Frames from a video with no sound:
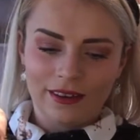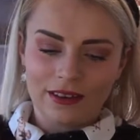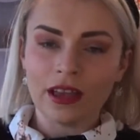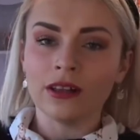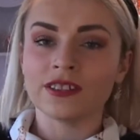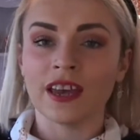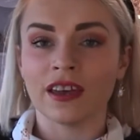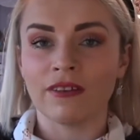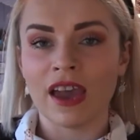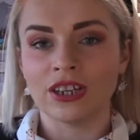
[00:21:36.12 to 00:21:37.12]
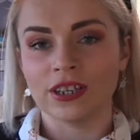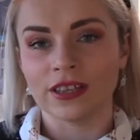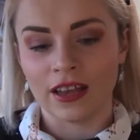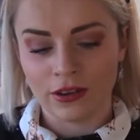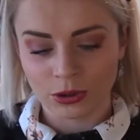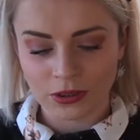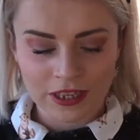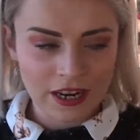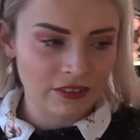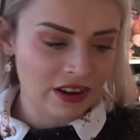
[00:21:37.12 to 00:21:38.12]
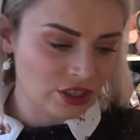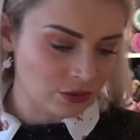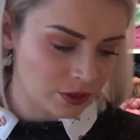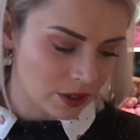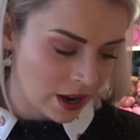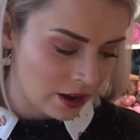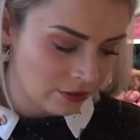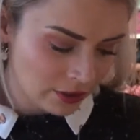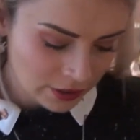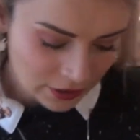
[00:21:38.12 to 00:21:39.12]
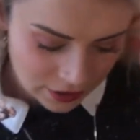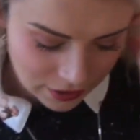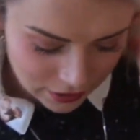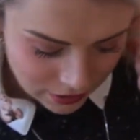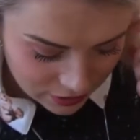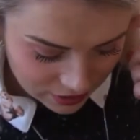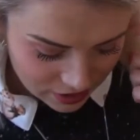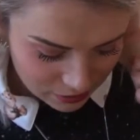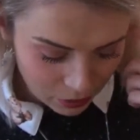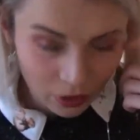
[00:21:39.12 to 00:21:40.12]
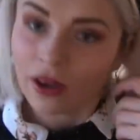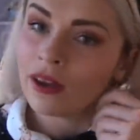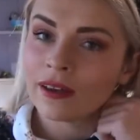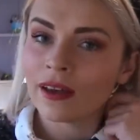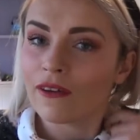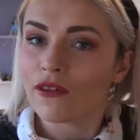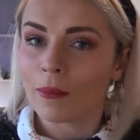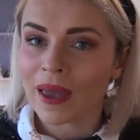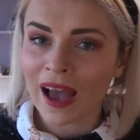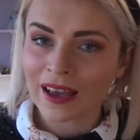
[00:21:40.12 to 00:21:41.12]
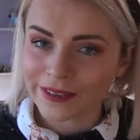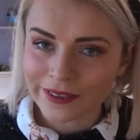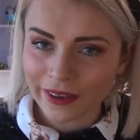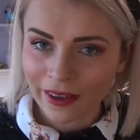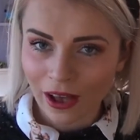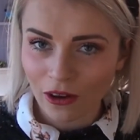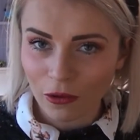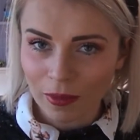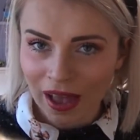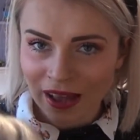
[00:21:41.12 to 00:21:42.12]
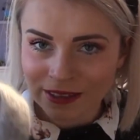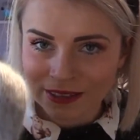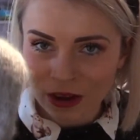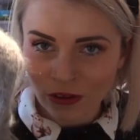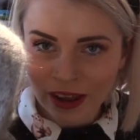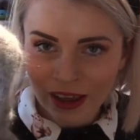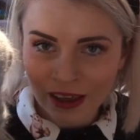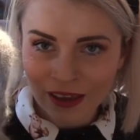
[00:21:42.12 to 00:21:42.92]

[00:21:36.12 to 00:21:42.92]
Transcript: It'll take them ages, like usual. It's taken them ages up to now. But I've got my eyes set on it.